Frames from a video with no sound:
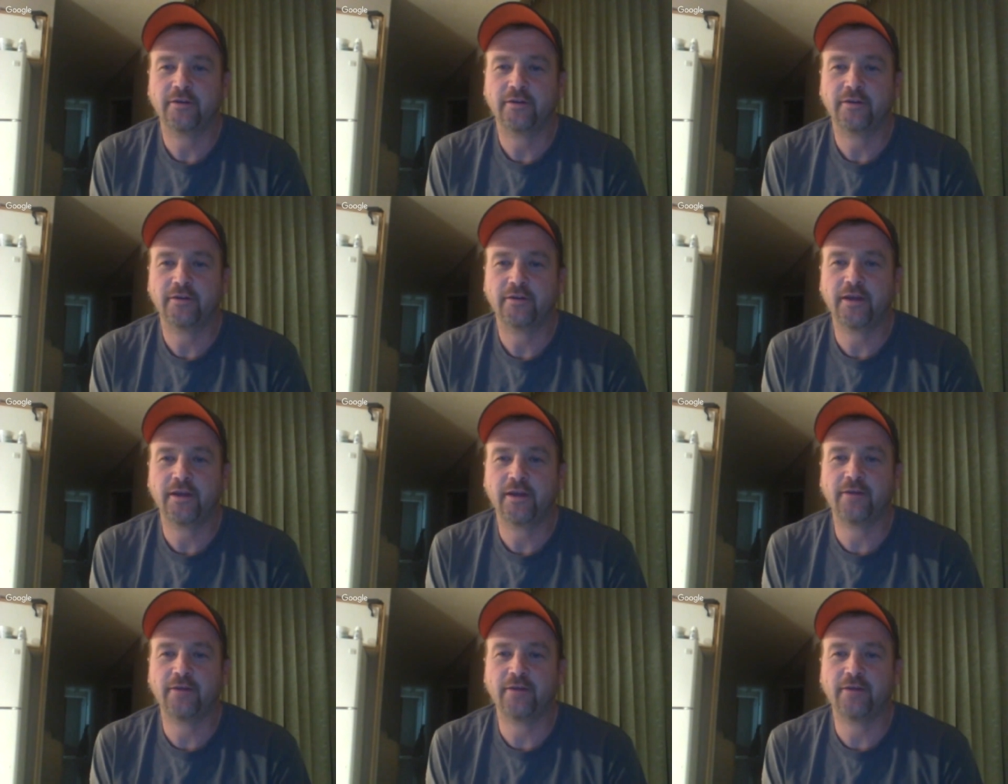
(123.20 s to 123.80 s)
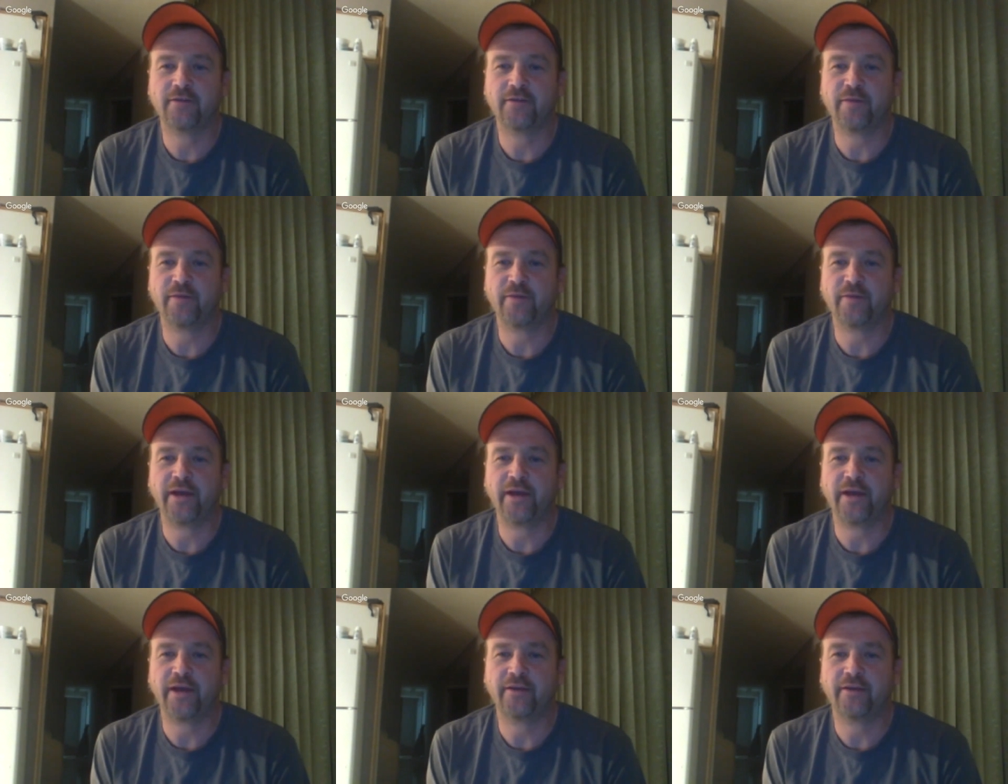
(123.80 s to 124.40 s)
Yeah, it was not
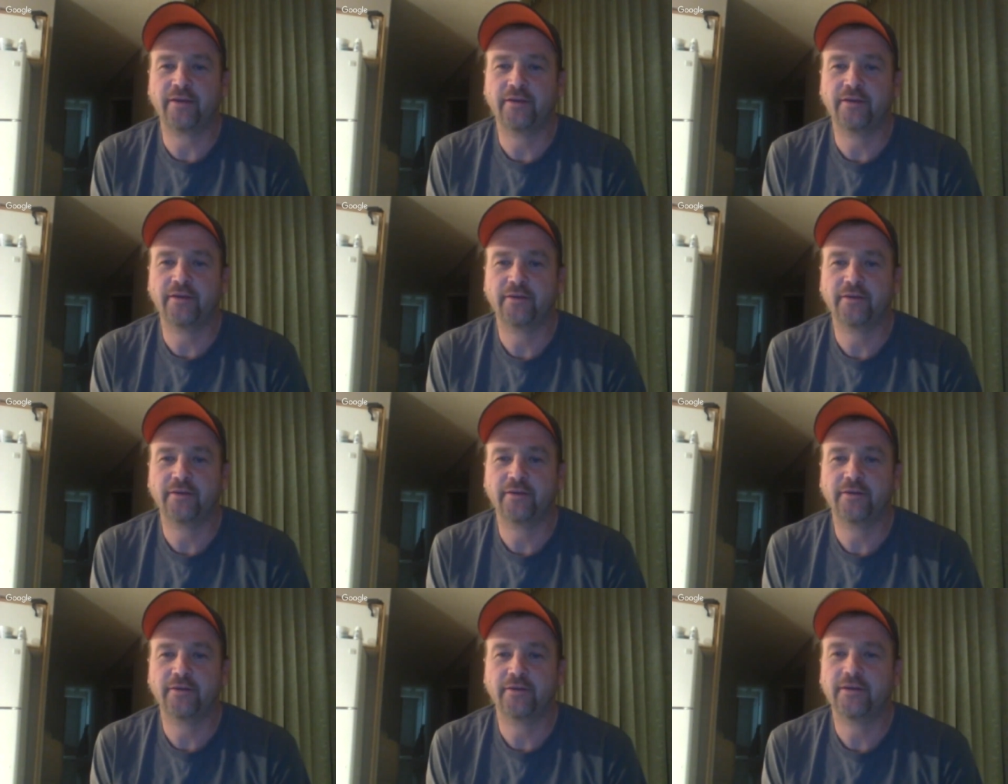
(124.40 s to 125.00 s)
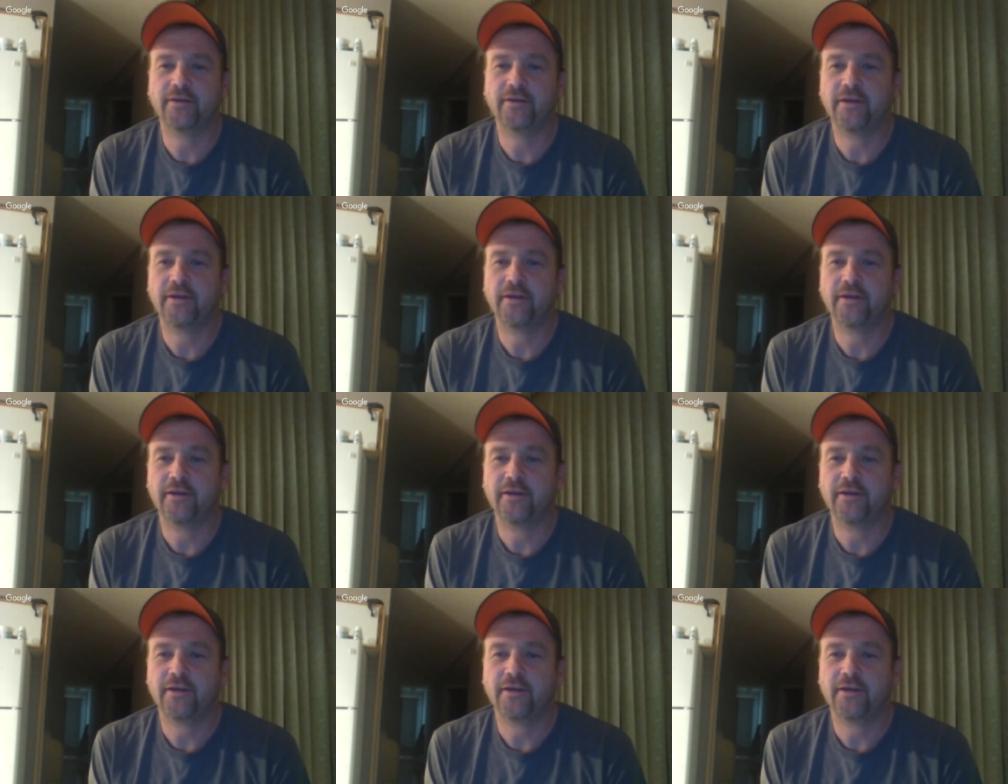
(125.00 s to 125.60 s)
bad.
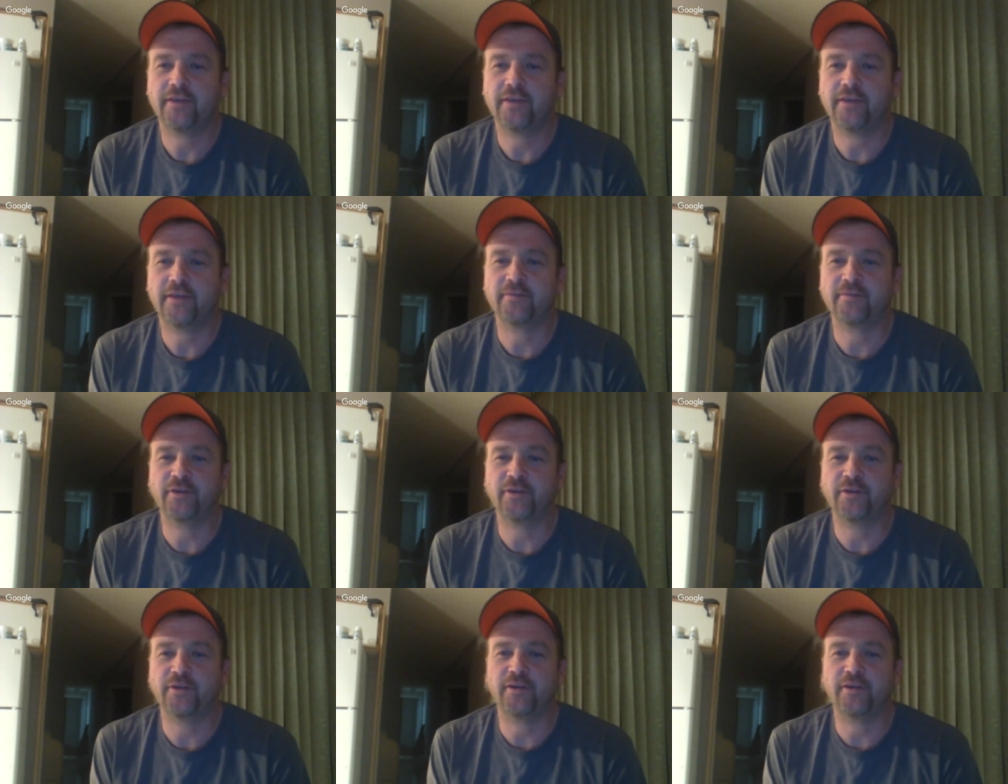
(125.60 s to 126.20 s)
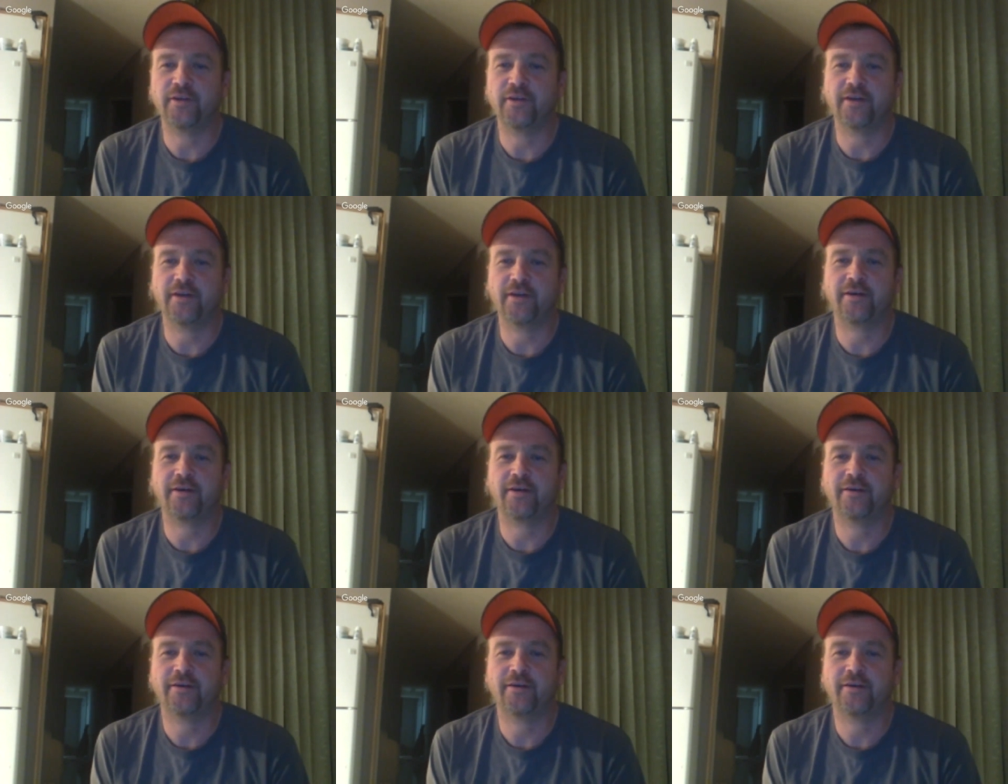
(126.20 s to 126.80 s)
Ate some good
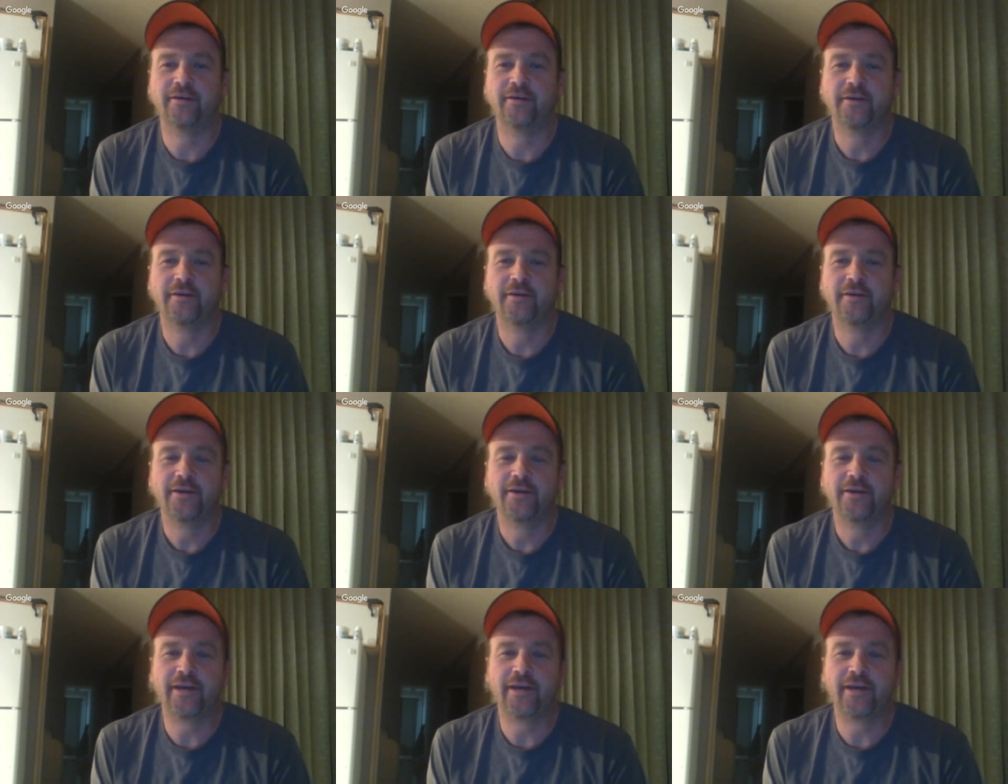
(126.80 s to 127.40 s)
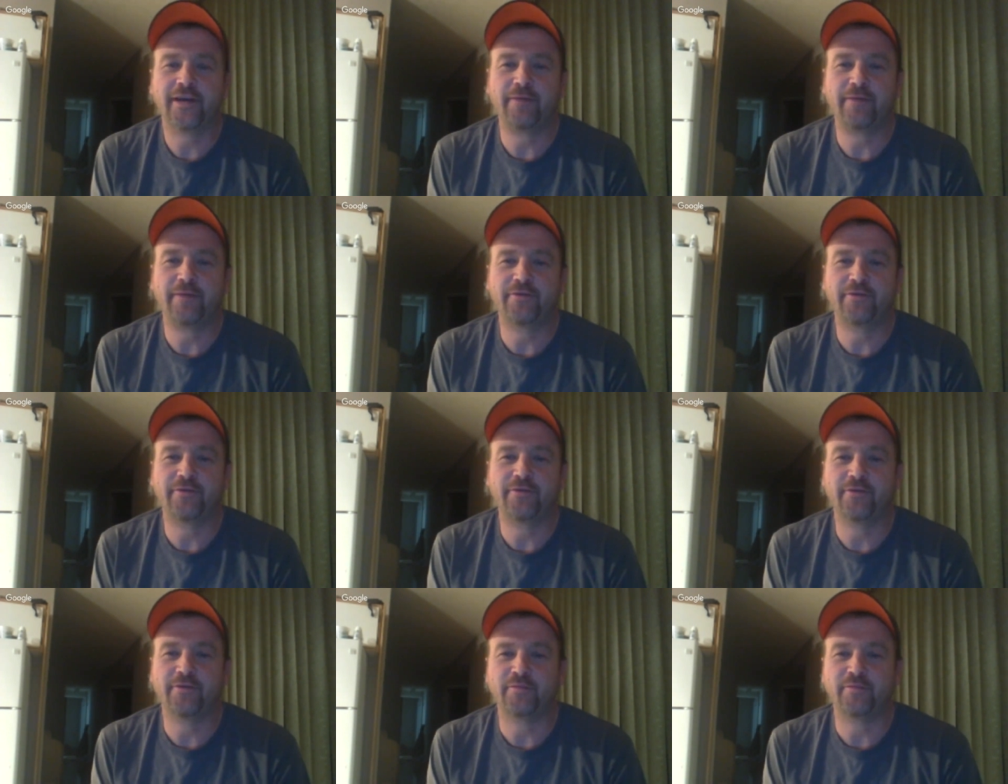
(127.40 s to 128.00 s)
cabbage
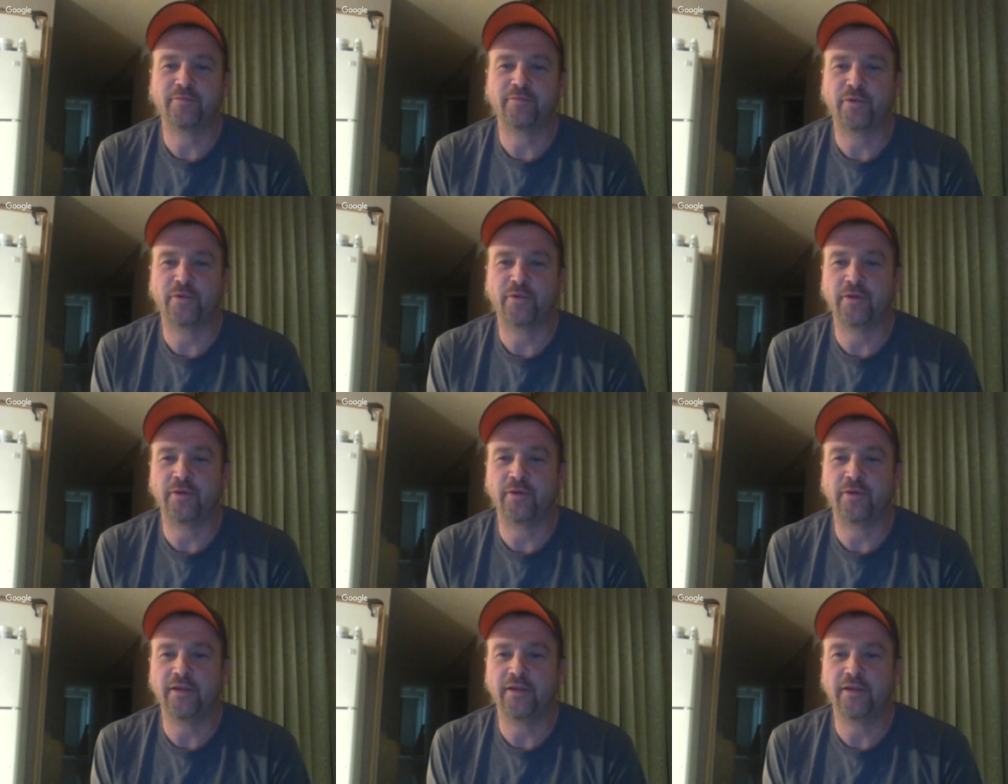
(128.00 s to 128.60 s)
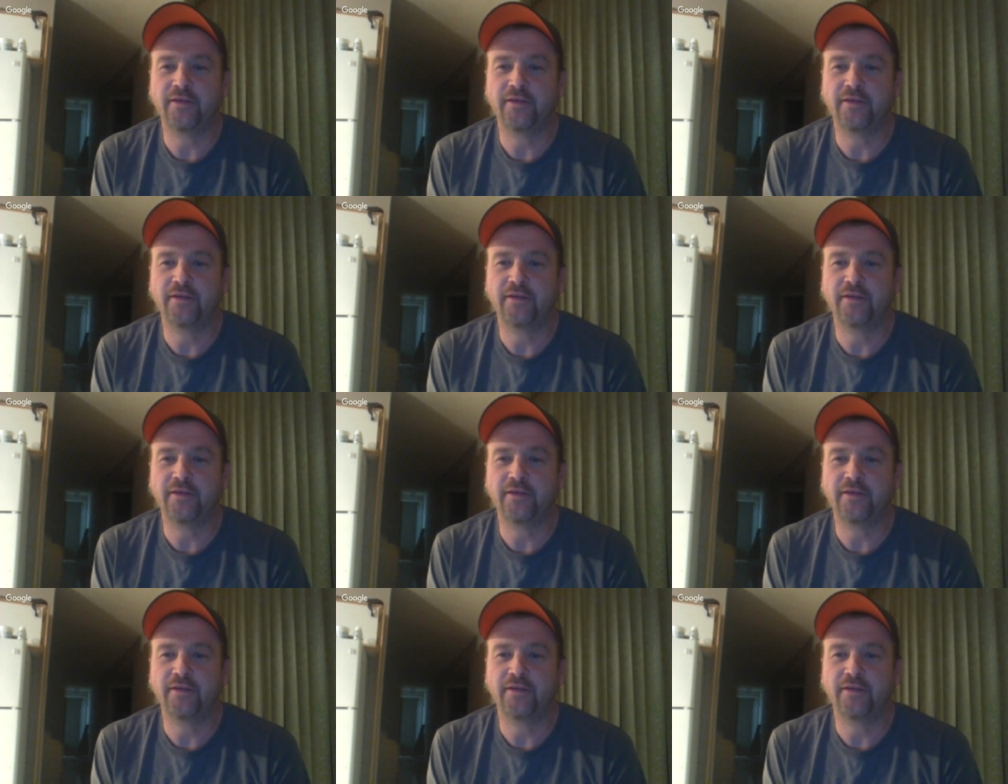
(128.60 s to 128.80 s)
rolls and pierogies.